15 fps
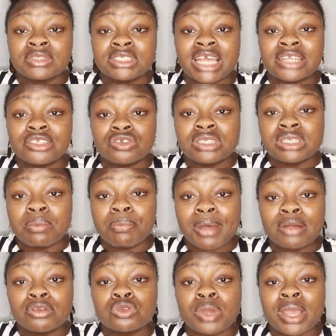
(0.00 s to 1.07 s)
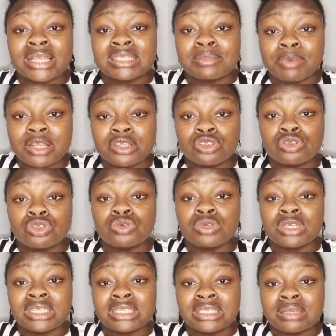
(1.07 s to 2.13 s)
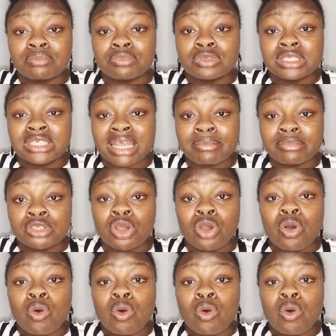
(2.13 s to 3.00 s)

they are duty bound to explain to you in simple terms